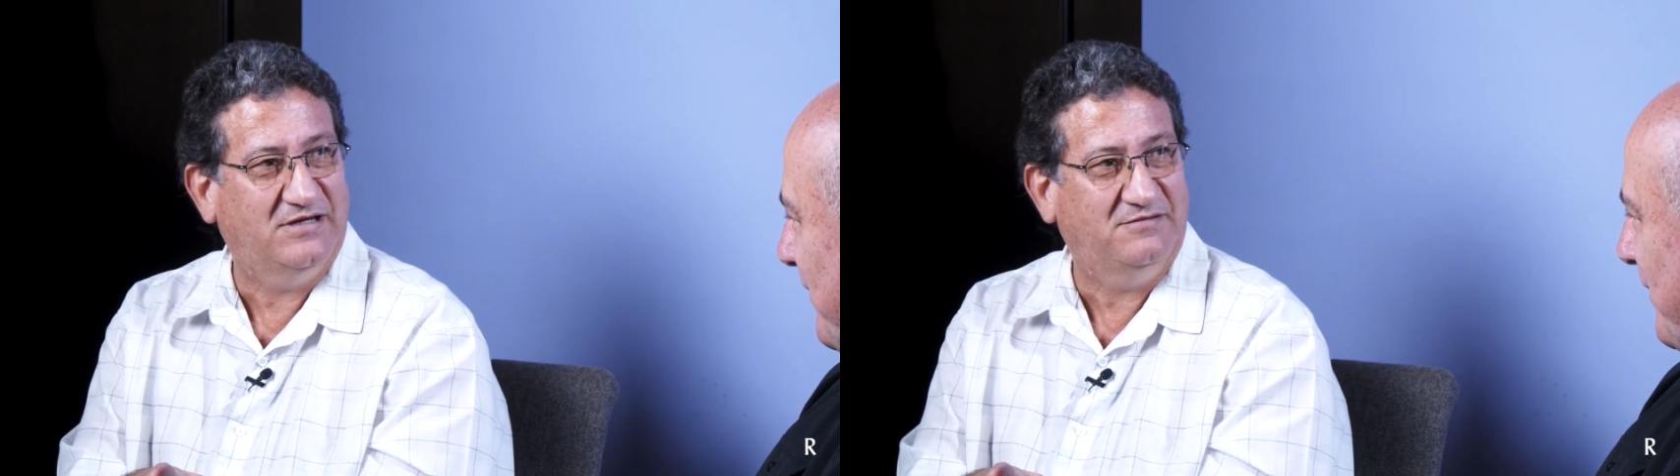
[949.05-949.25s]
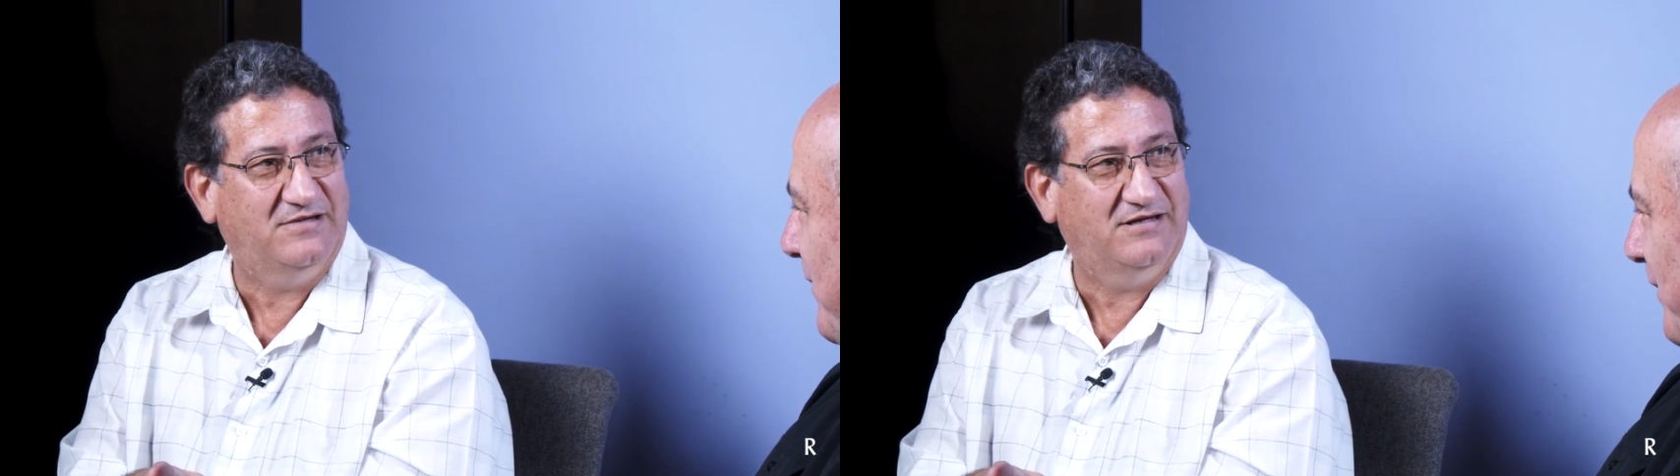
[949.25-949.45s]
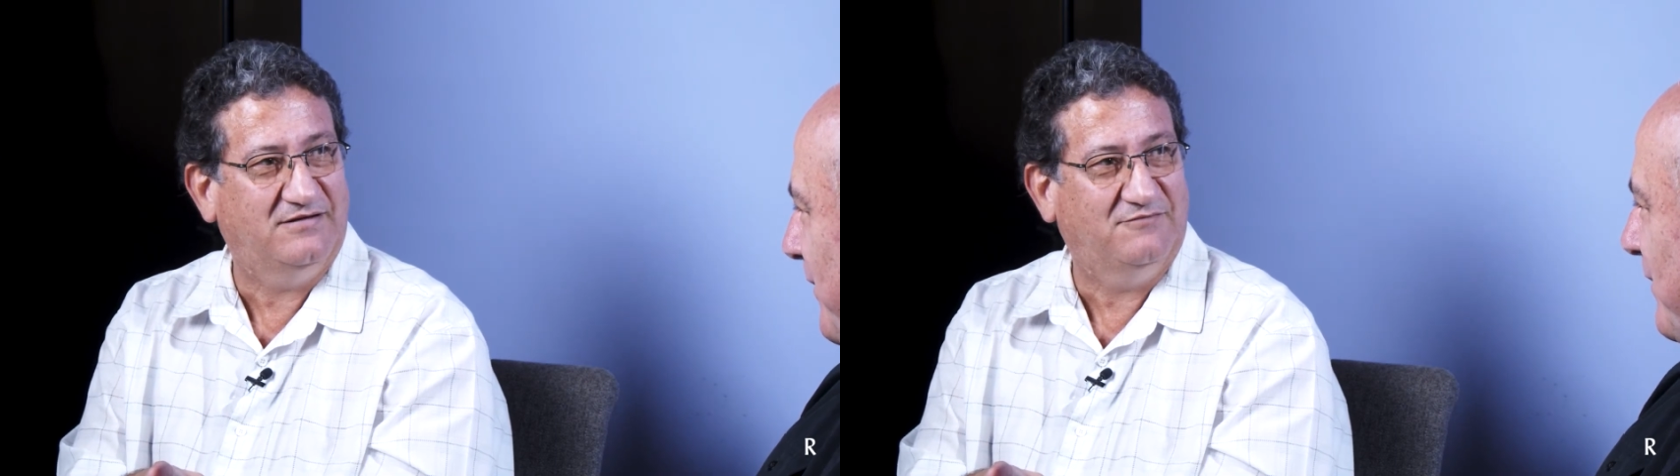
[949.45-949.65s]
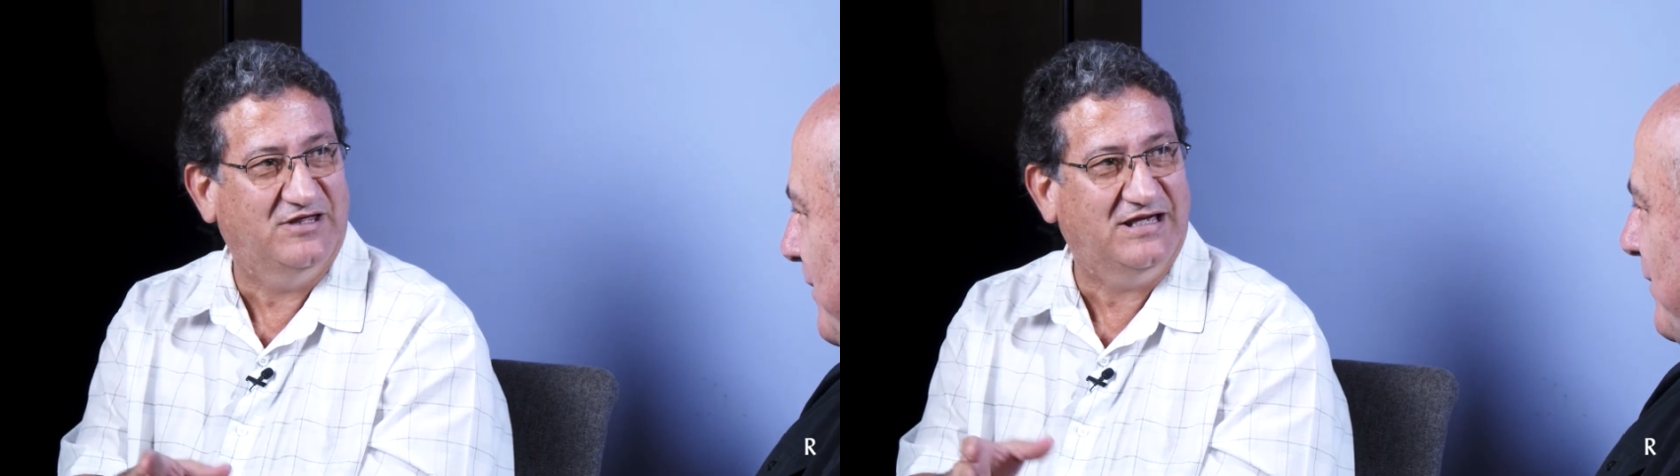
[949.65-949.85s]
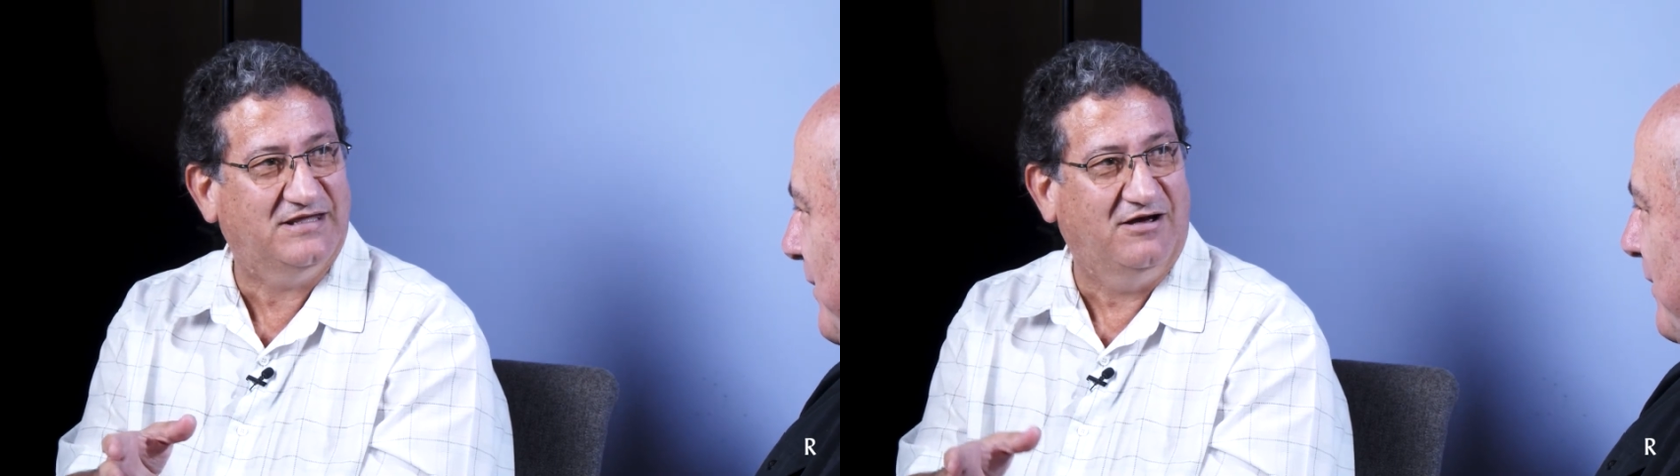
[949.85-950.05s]
It,
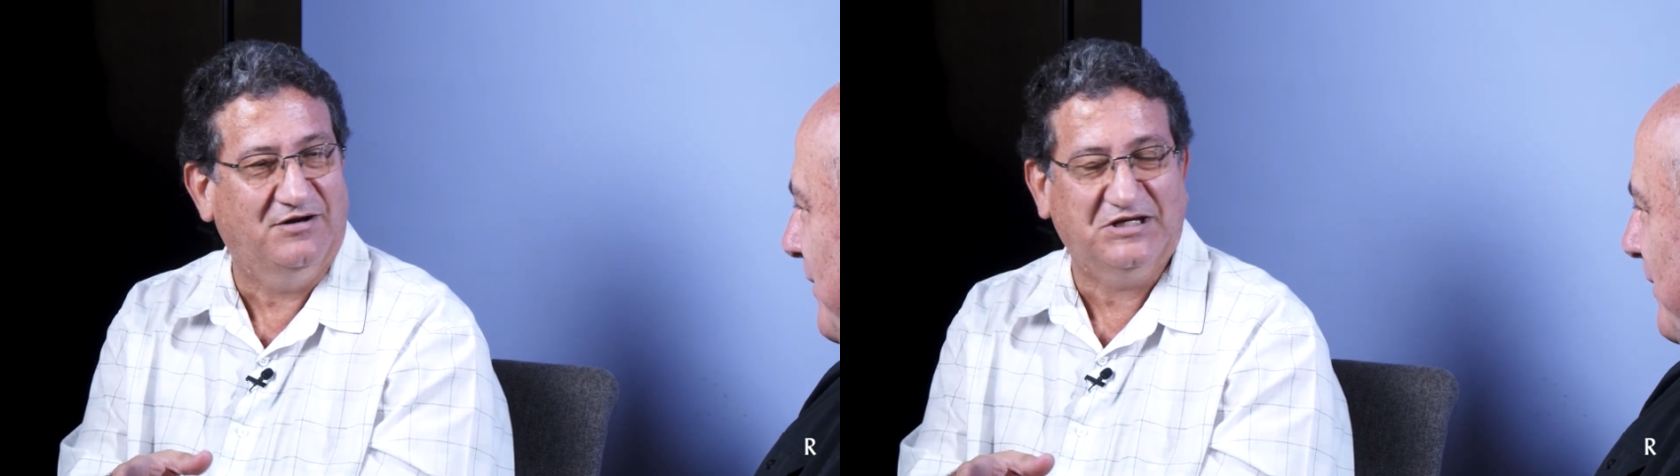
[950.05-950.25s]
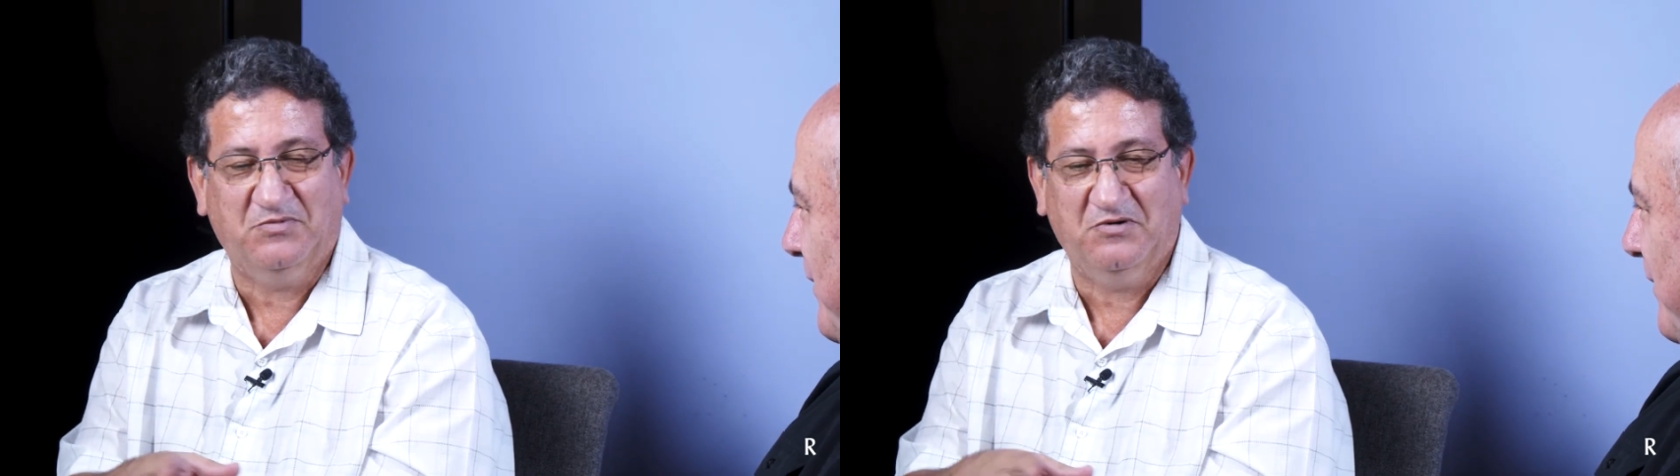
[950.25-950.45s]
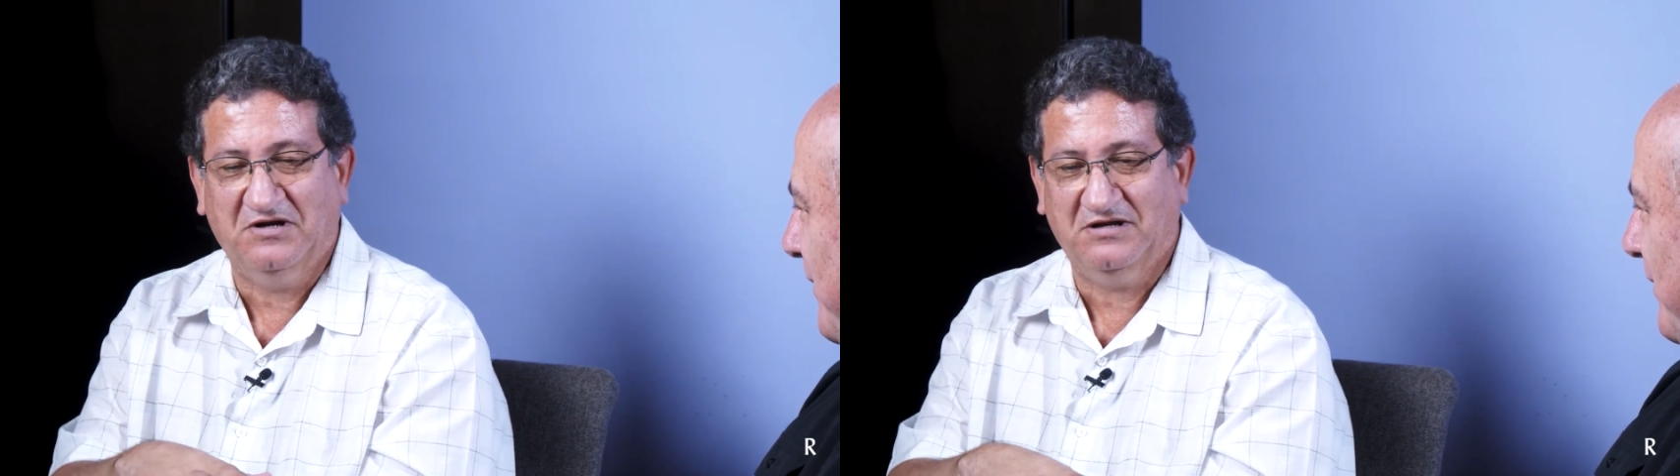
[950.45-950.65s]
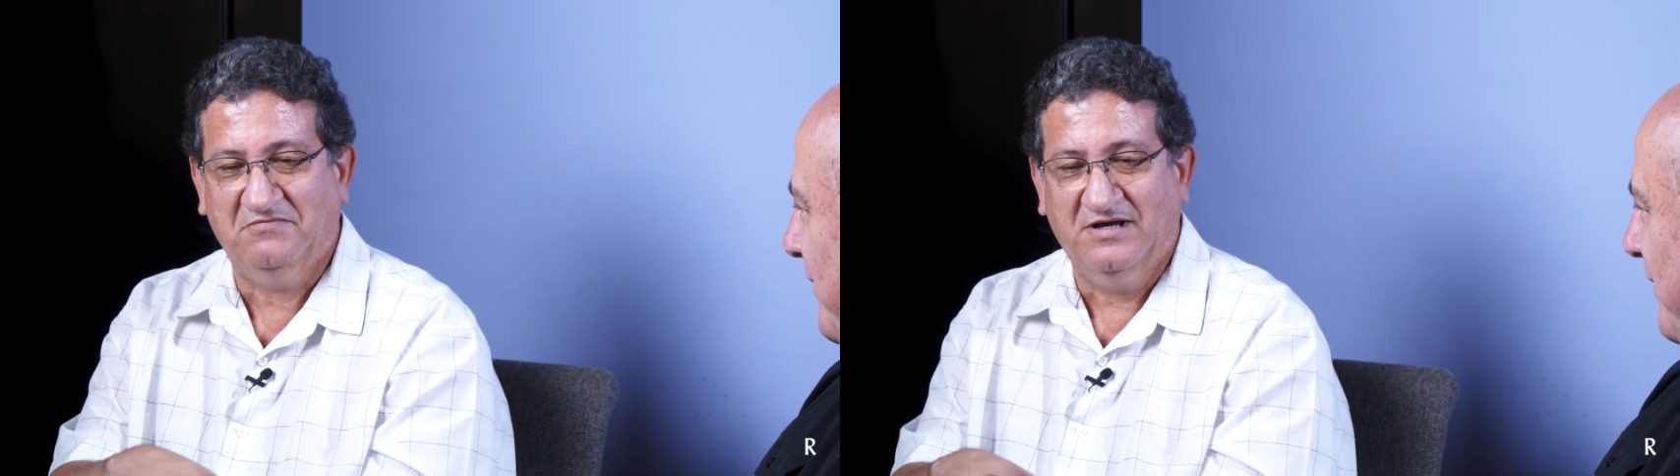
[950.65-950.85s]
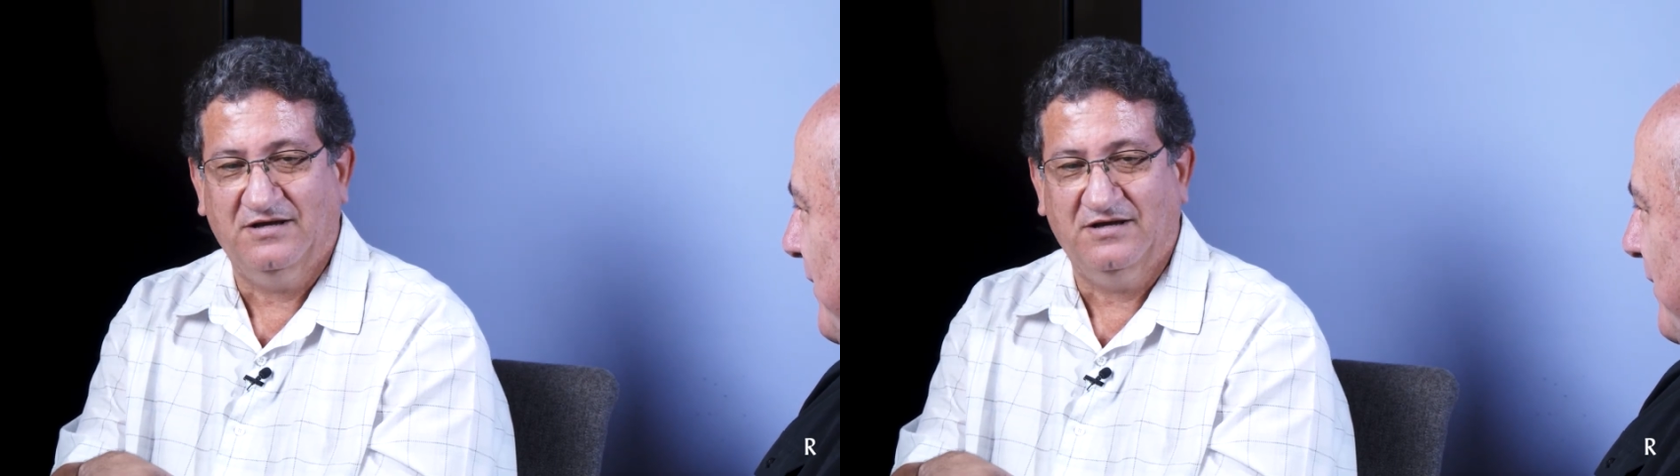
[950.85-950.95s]
without the Holy Spirit,